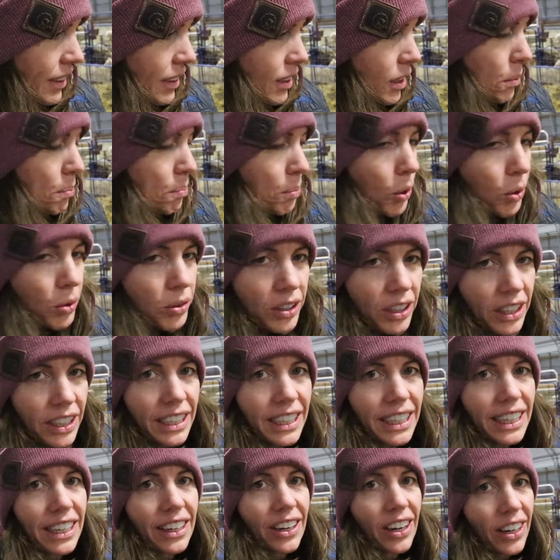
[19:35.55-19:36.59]
They're both going
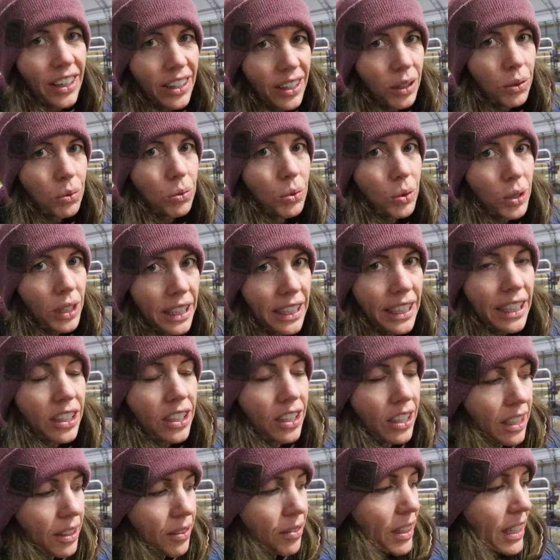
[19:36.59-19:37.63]
to get on her really
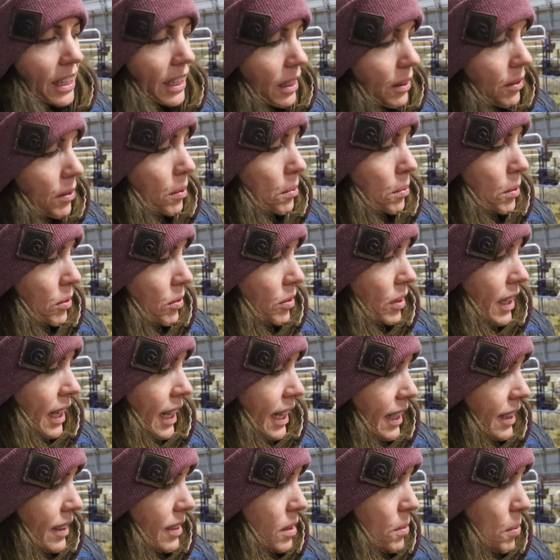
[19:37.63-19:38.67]
good if I leave them
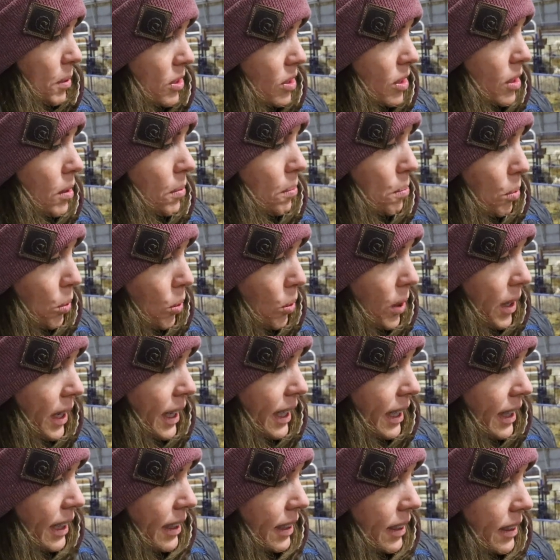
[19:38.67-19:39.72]
overnight, especially the
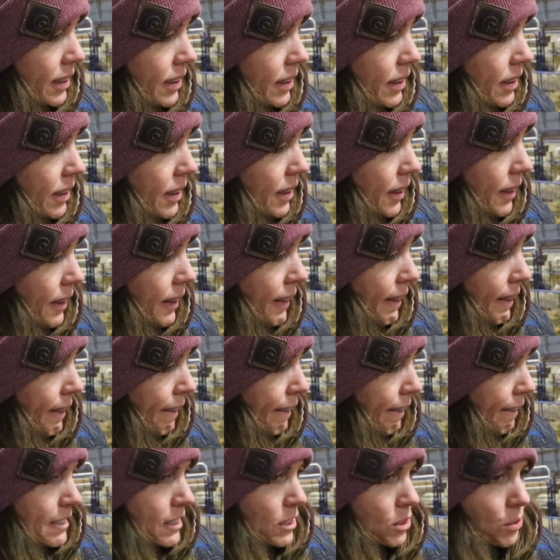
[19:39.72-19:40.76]
boy.
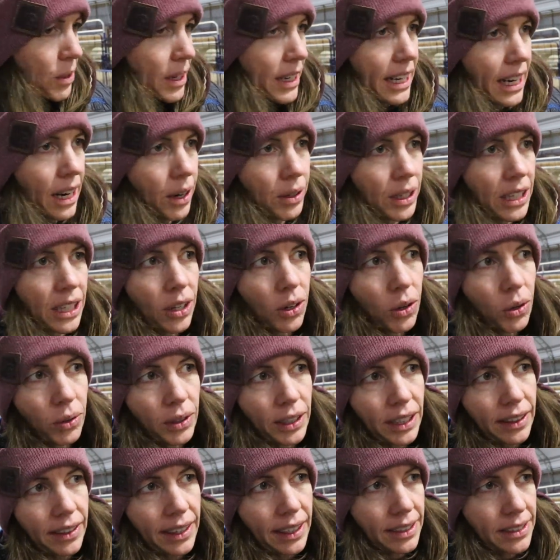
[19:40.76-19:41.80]
Because right now he
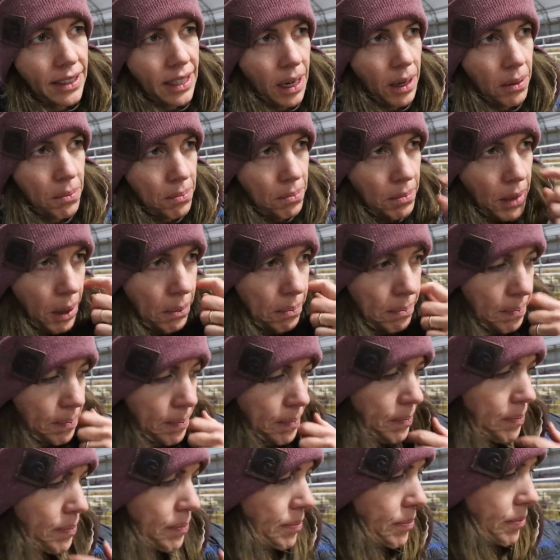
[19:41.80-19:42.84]
only thinks I'm Mom.
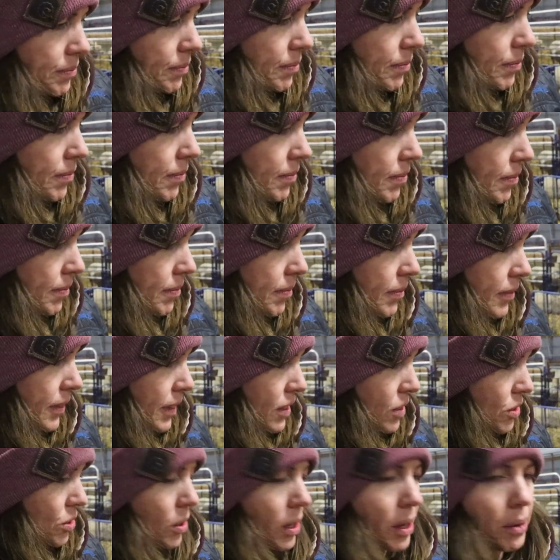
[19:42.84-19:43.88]

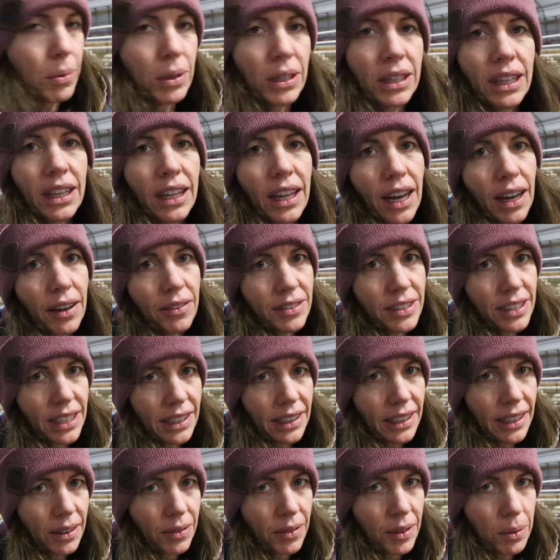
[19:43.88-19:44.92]
So I would love to
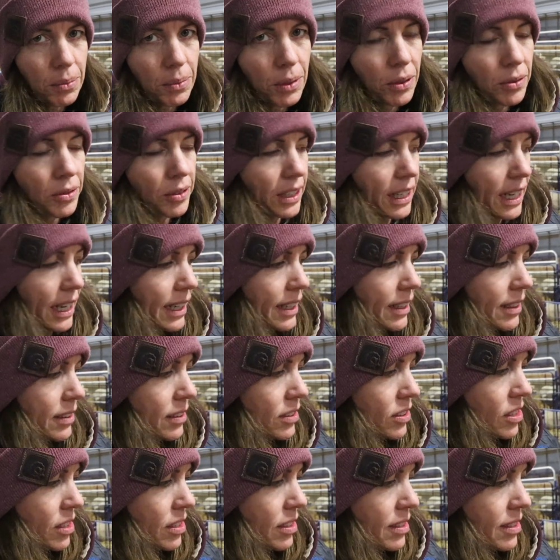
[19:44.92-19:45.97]
leave them overnight
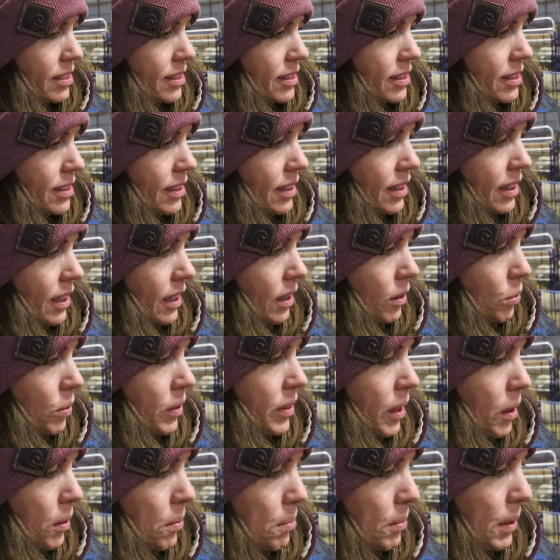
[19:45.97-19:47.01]
just
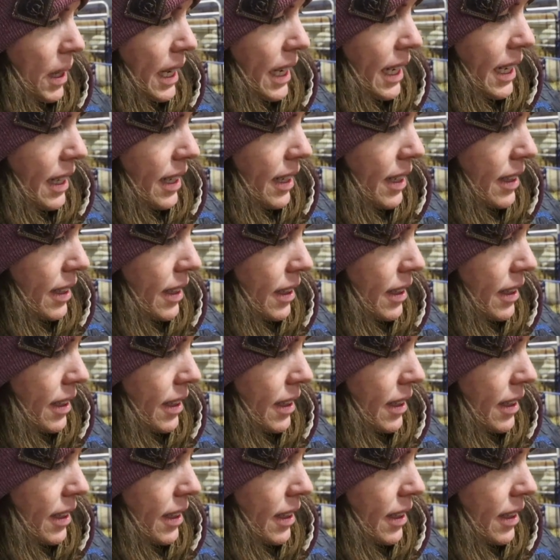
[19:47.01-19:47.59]
without me.